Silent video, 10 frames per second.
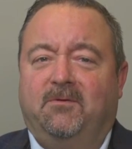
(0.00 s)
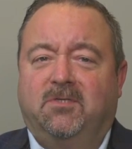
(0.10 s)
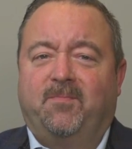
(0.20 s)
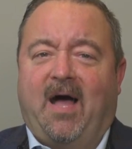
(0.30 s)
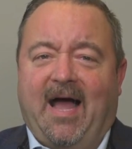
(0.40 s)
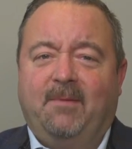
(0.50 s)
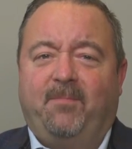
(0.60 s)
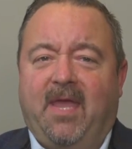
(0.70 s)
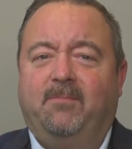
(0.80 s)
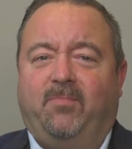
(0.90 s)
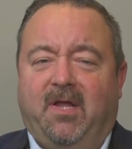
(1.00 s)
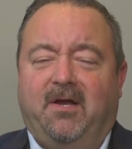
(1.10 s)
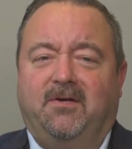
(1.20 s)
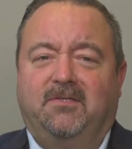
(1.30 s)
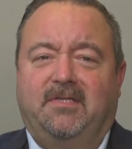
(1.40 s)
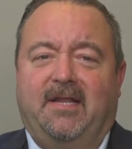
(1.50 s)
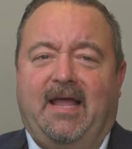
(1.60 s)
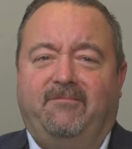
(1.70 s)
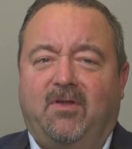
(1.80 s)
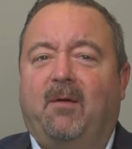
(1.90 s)
There's some high-paid players that
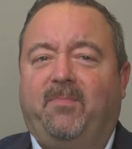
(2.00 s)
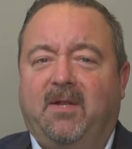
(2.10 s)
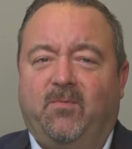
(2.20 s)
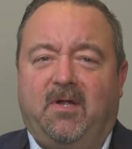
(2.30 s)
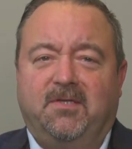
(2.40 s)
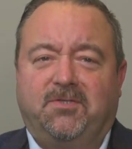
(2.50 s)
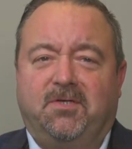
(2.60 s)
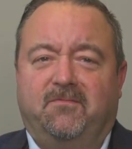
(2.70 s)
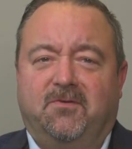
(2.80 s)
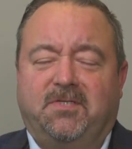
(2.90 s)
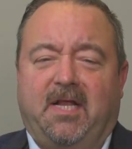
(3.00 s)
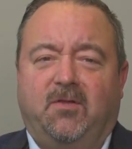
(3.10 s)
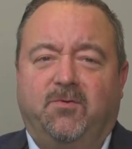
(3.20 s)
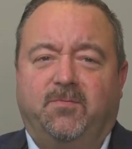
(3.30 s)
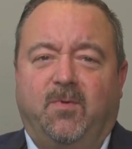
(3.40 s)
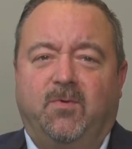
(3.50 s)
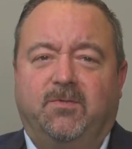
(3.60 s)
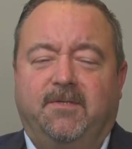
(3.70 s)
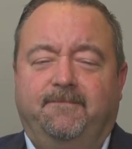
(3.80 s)
have not played well this year for the St. Louis Blues.